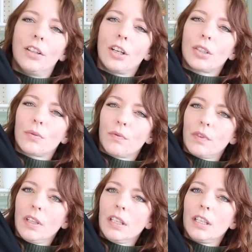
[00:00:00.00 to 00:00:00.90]
looks
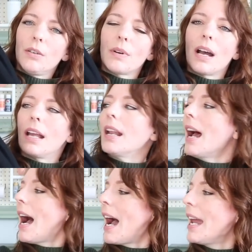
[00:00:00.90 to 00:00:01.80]
really cute on.
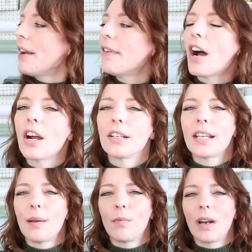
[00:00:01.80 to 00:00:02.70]
I have a hard
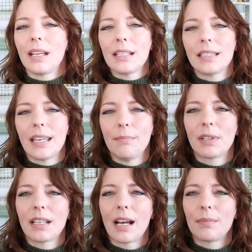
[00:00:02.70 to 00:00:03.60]
time when I get team
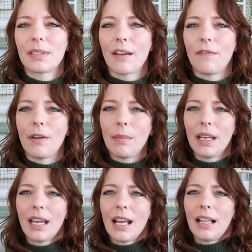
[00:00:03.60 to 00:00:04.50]
tops that fit
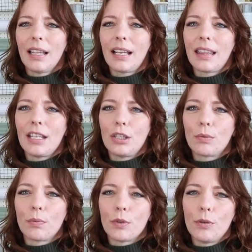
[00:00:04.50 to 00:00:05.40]
me, like they
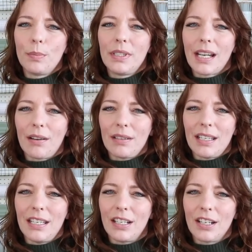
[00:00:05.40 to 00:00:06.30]
droop down
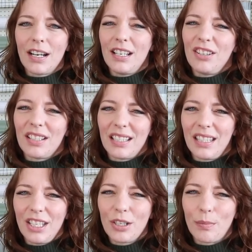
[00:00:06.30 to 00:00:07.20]
here and you can
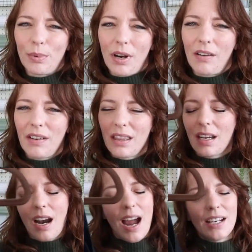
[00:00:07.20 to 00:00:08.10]
see your bra right
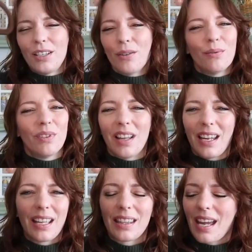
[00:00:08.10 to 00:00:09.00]
there. I don't
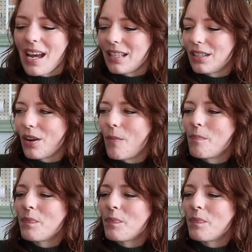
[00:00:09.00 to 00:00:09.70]
like that. So,